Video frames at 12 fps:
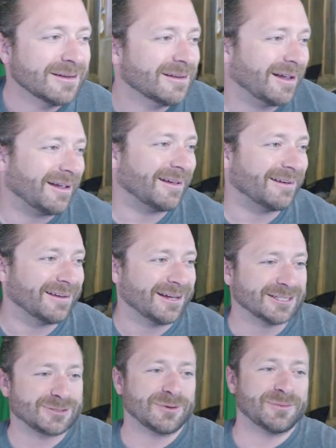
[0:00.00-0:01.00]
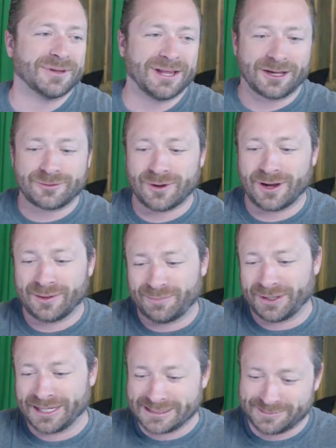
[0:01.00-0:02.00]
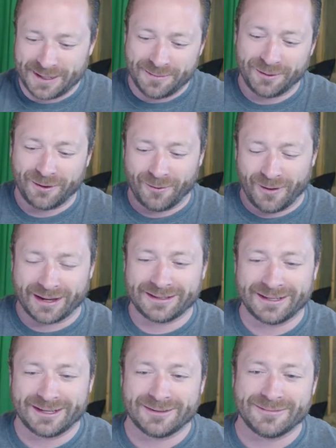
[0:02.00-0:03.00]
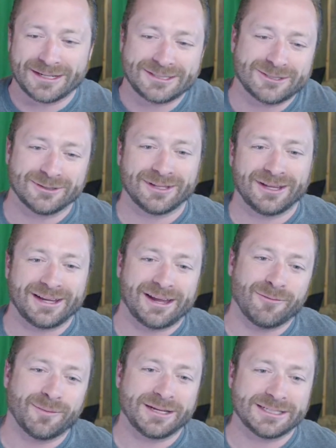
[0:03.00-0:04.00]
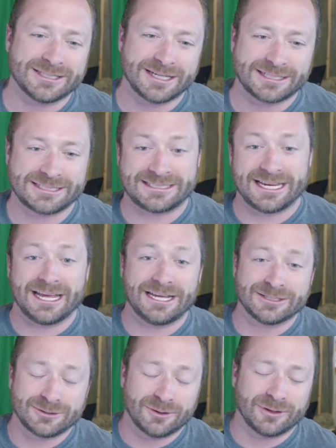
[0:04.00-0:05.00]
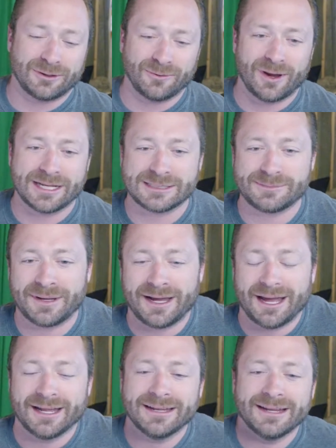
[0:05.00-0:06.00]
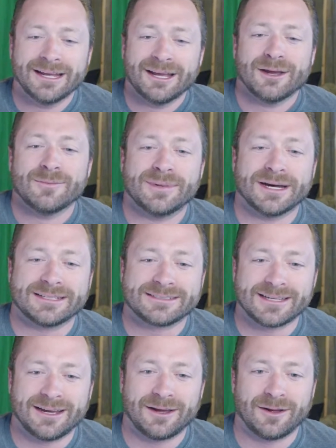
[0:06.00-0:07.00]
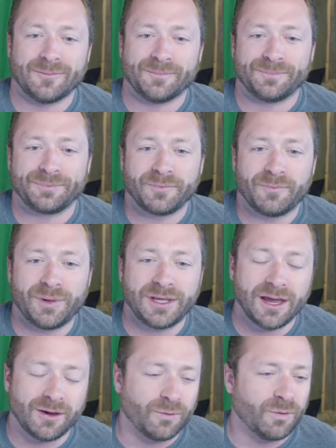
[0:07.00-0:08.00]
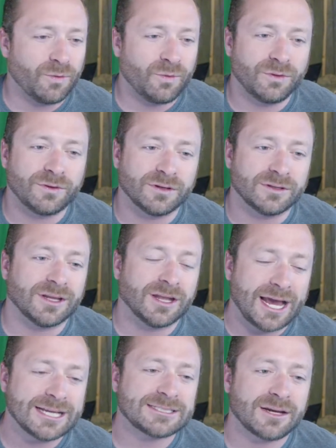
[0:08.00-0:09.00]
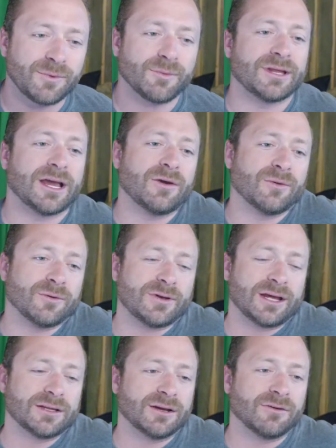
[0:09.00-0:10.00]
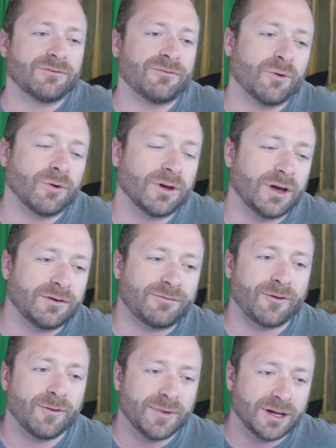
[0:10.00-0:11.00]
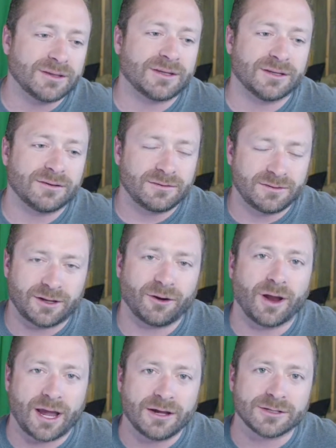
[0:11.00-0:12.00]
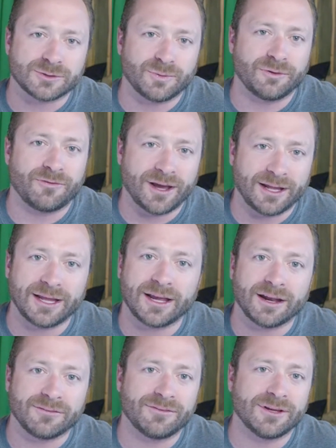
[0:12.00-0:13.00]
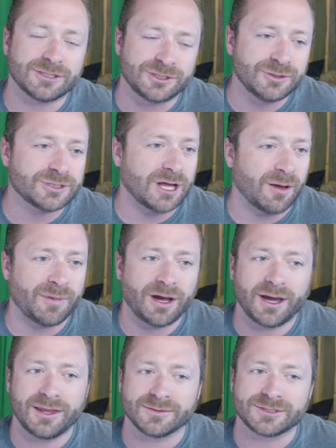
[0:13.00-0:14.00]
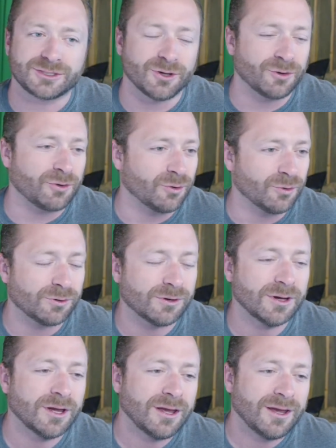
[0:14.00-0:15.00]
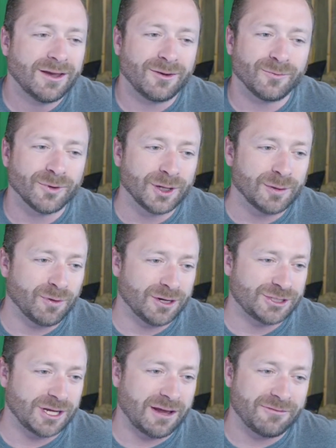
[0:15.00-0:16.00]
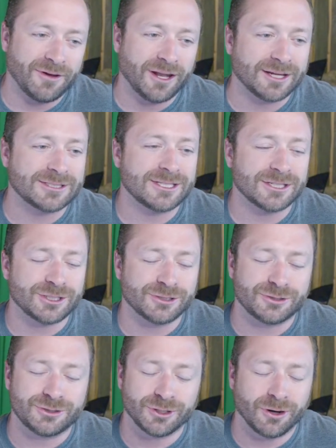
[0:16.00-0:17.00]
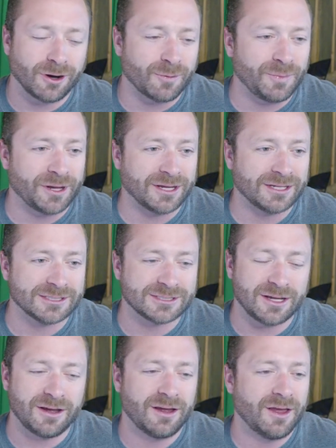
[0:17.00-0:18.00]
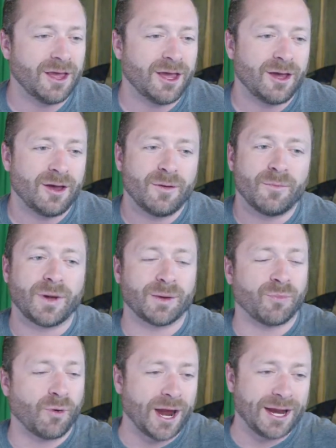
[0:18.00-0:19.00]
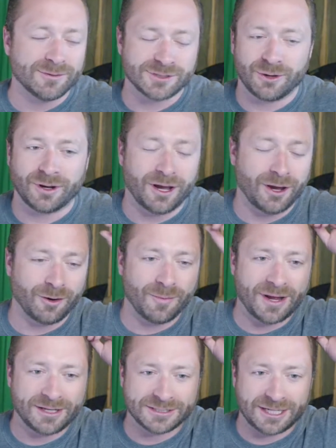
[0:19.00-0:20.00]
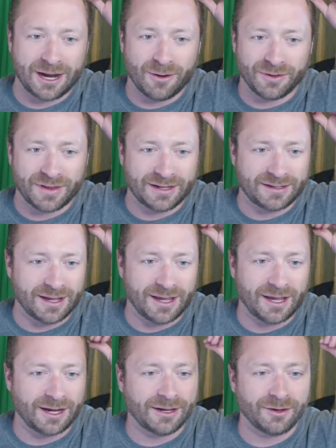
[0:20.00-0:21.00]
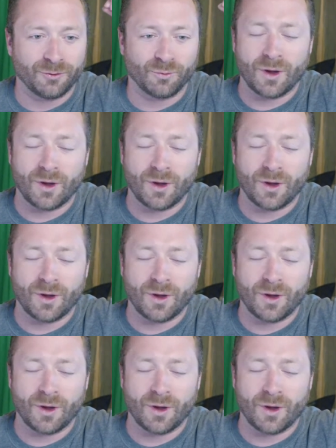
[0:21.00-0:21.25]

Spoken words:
And so we've been like trying to place people correctly and make sure that like everybody's like stays or at the right spot. But yeah, the last time we were down there for a month at our house when we finally got it finished. And you stopped by. That was so cool and really appreciate it. I felt like such a jerk because my brain was going 100 miles an hour that day, and I didn't